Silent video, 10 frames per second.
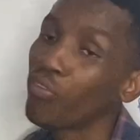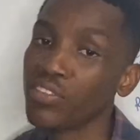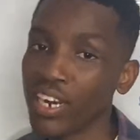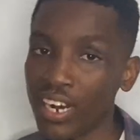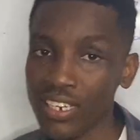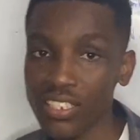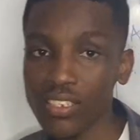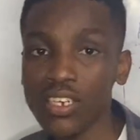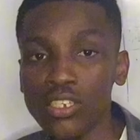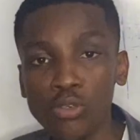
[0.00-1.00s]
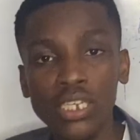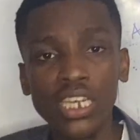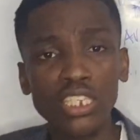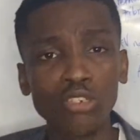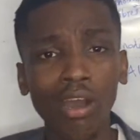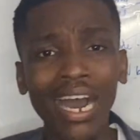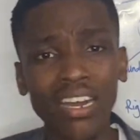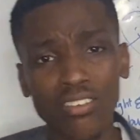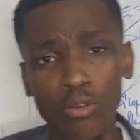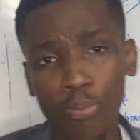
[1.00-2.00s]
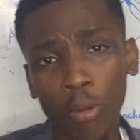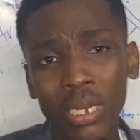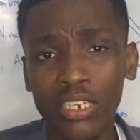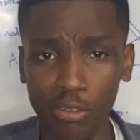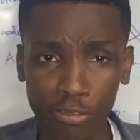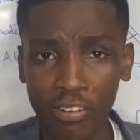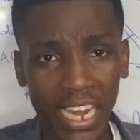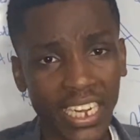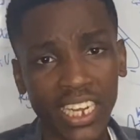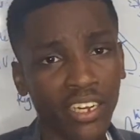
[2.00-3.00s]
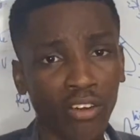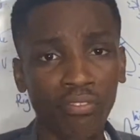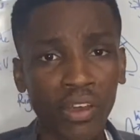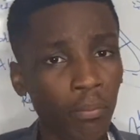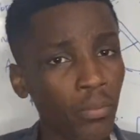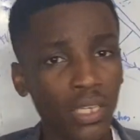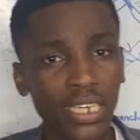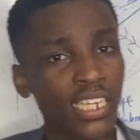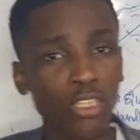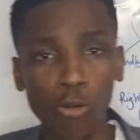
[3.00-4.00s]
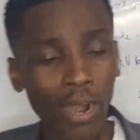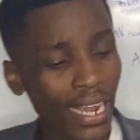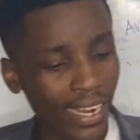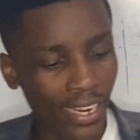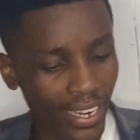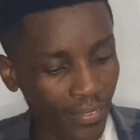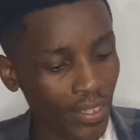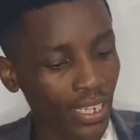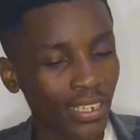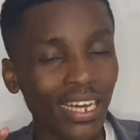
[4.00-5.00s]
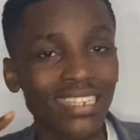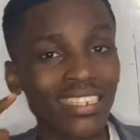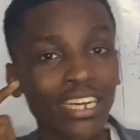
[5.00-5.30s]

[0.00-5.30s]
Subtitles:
of the heart. So in case you are asked to probably define any of them, it's quite clear that